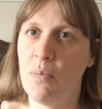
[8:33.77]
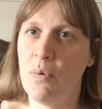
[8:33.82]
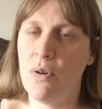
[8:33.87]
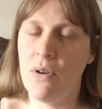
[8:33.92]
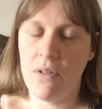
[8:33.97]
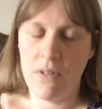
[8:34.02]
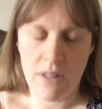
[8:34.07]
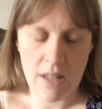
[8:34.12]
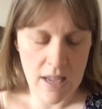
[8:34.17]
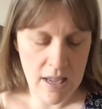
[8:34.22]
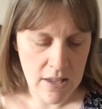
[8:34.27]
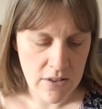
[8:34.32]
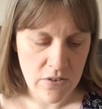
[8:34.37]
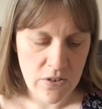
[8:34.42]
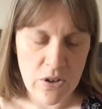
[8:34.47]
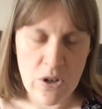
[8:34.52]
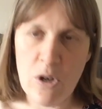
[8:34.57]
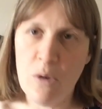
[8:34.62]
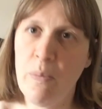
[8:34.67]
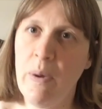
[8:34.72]
put the
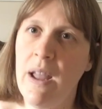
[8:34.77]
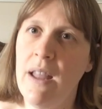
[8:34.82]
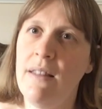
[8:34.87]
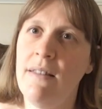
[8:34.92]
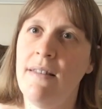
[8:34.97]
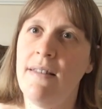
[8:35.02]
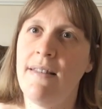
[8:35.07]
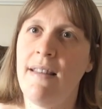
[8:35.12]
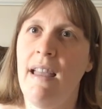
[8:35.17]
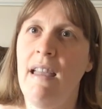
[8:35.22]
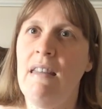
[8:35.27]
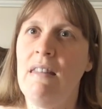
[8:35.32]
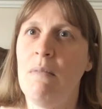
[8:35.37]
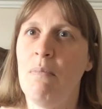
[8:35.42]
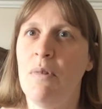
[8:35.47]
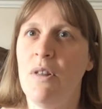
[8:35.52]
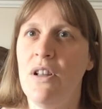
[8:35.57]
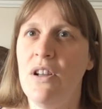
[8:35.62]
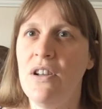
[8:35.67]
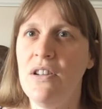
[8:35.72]
tube in to take
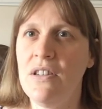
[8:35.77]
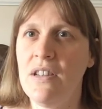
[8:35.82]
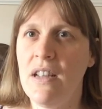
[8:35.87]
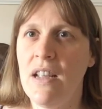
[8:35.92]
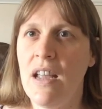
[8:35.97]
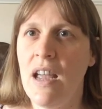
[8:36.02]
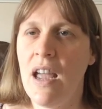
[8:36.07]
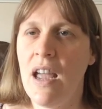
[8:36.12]
the blood,